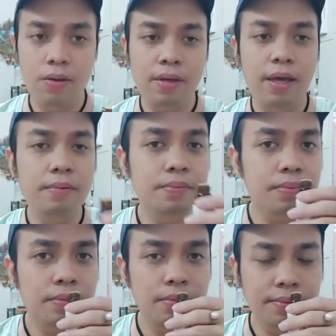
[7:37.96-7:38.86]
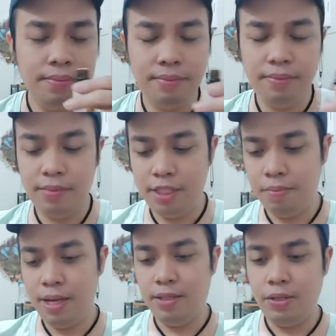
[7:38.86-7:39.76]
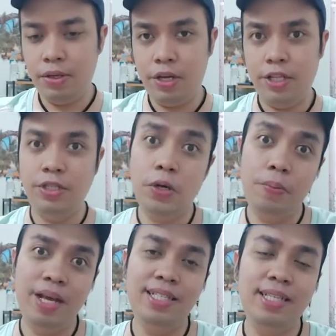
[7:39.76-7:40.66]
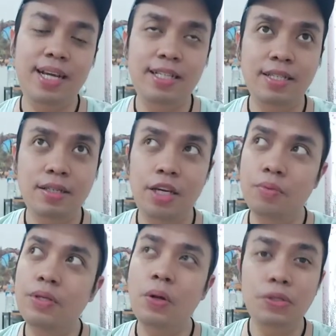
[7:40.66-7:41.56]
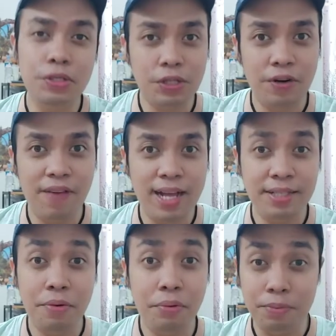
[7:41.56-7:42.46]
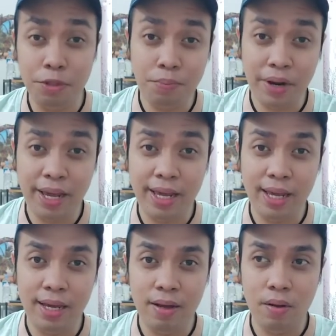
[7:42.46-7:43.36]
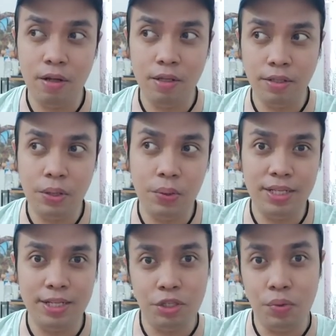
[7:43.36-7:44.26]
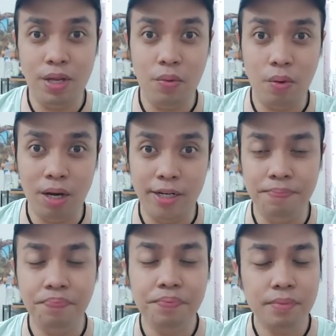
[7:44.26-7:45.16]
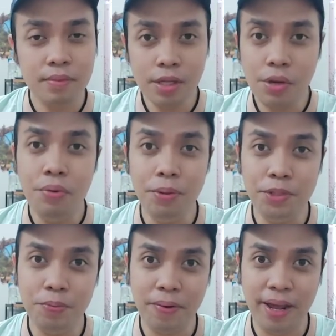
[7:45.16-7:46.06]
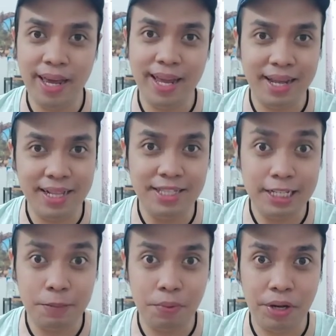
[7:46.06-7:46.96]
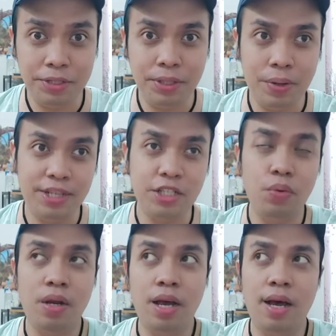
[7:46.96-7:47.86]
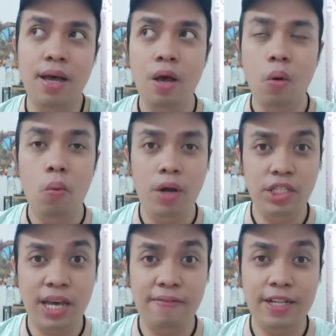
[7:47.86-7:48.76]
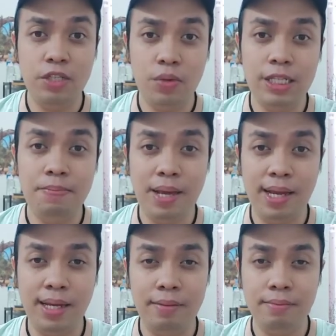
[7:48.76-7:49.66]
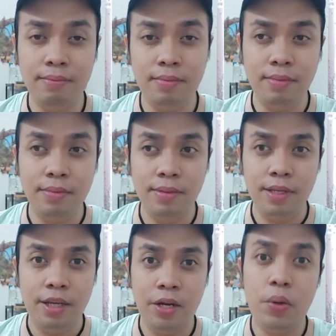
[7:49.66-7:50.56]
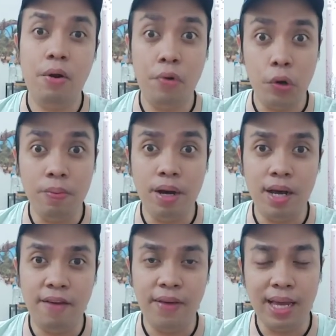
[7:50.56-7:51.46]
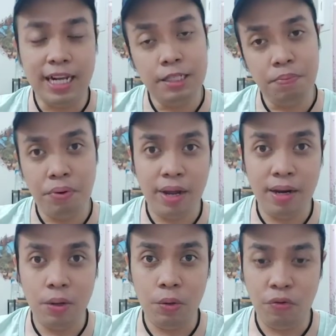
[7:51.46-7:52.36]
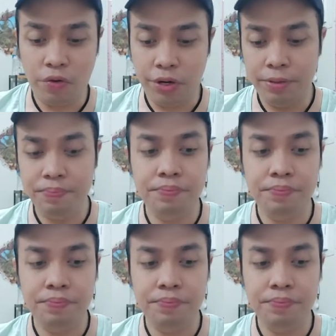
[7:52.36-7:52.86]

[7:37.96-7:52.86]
Okay. Smells so good. So because it would also serve as a room spray. So it's a 2-in-1. Room spray and insect spray. So I just want to have that sweet smelling, aroma if I'm gonna spray it all over,